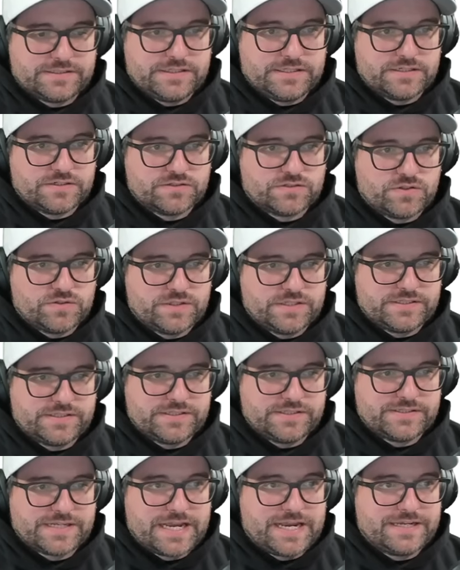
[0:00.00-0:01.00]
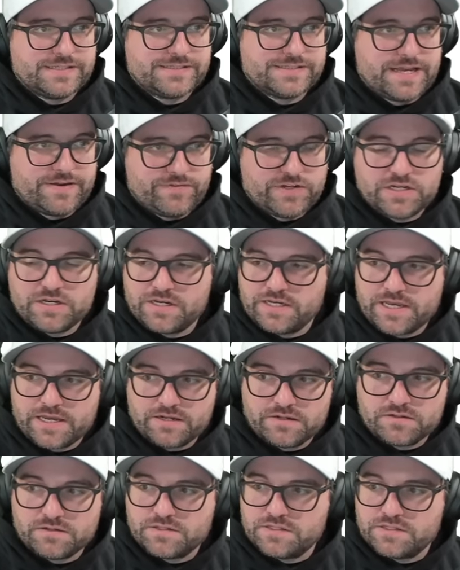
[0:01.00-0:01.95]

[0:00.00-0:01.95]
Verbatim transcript: here? So this is a seven. Again,